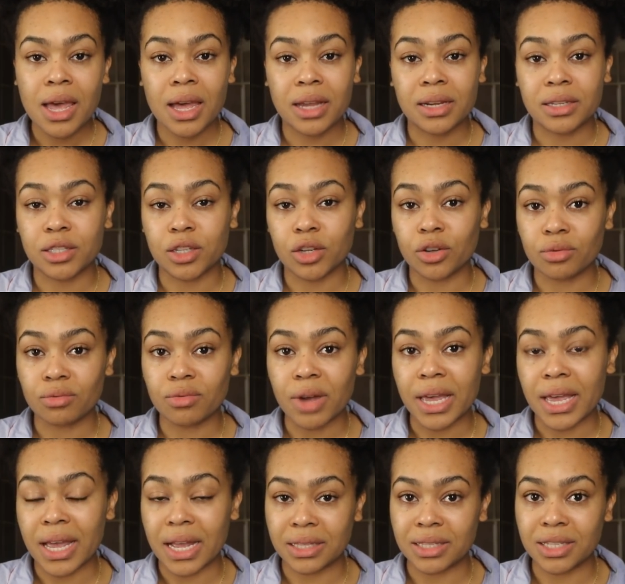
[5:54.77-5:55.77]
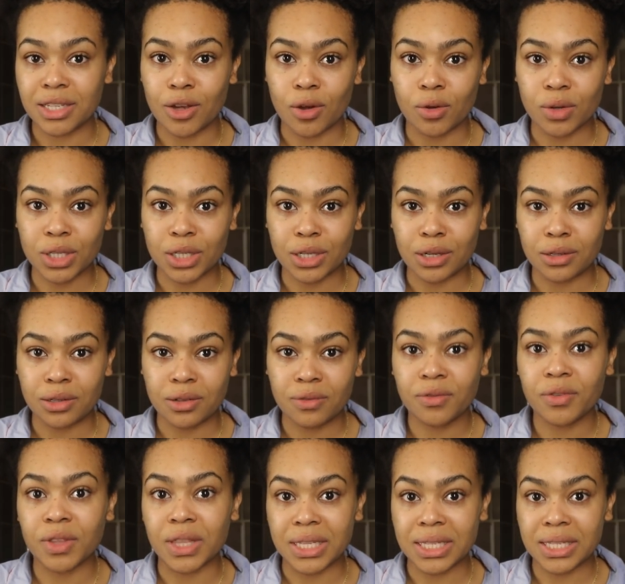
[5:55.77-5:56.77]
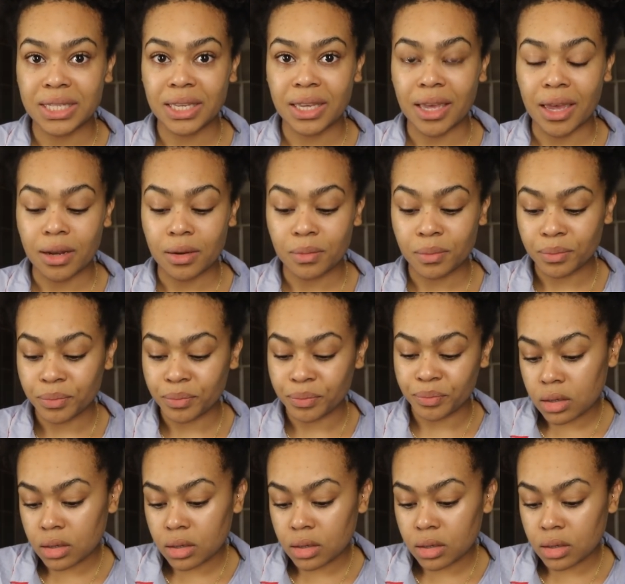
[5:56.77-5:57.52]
and it's a great antioxidant for the skin.